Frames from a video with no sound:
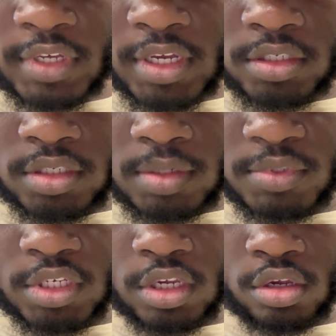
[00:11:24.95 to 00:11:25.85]
It's just up
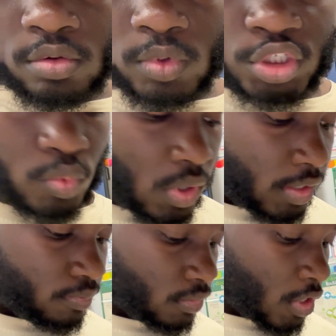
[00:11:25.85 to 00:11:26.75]
to you what you
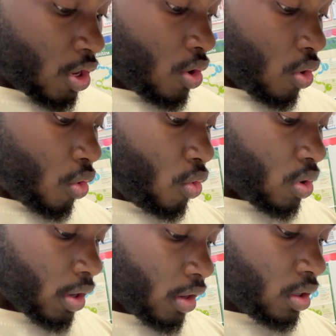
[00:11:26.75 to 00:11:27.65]
want.
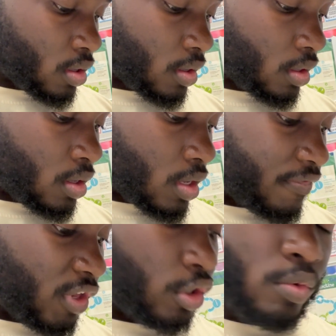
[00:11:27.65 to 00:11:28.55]
Or if
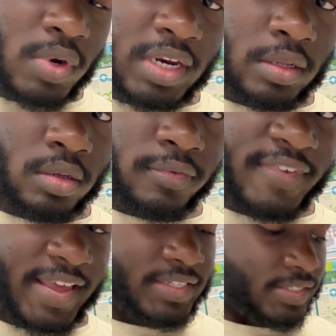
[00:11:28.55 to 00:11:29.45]
you do want to get a little
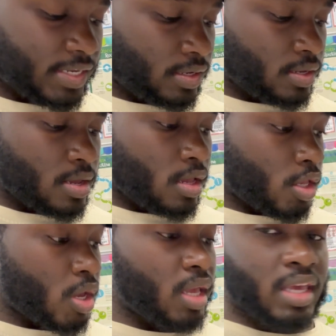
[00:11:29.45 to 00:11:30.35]
fancy,
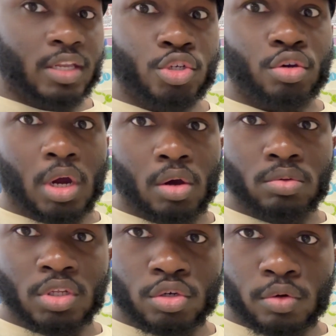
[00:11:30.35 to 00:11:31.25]
you can get your
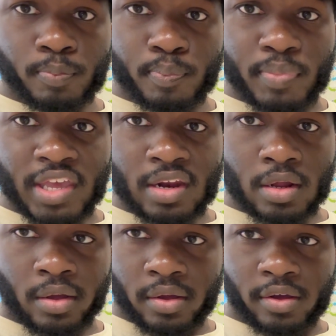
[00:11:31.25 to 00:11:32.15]
own little bit
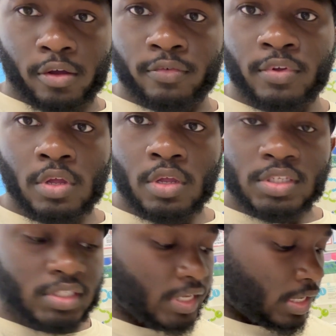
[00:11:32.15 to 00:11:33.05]
of
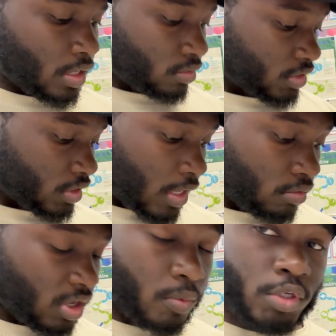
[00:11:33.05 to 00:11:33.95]
sticky notes. I
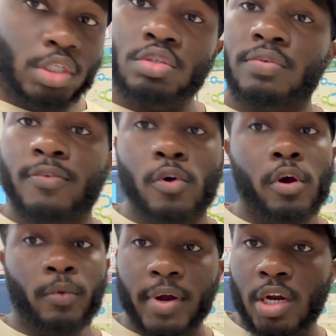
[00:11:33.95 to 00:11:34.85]
don't care what you use it for.
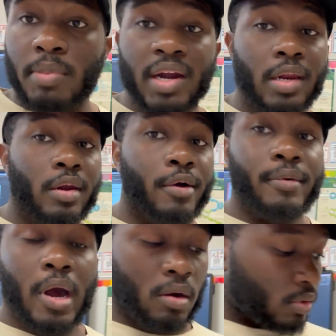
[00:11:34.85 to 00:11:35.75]
Write everybody a note.
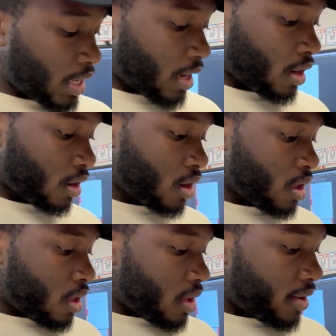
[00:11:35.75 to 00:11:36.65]
I don't care.
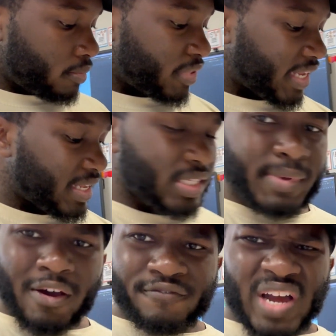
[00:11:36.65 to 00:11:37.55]
But it's
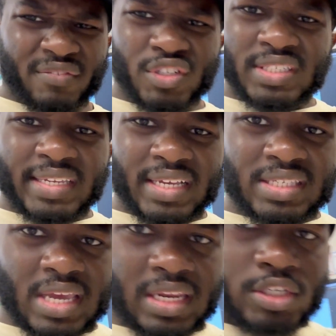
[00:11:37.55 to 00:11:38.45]
about 5 or 6
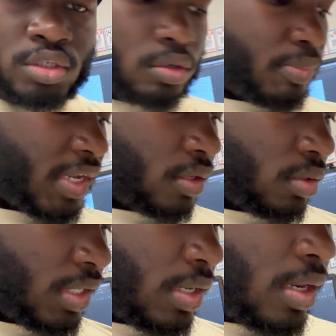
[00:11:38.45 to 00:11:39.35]
in each little bundle
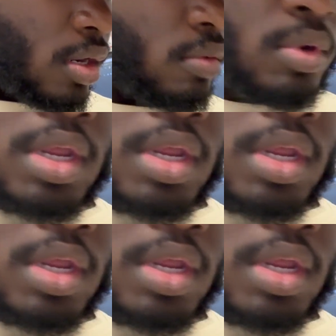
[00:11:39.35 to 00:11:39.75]
in there.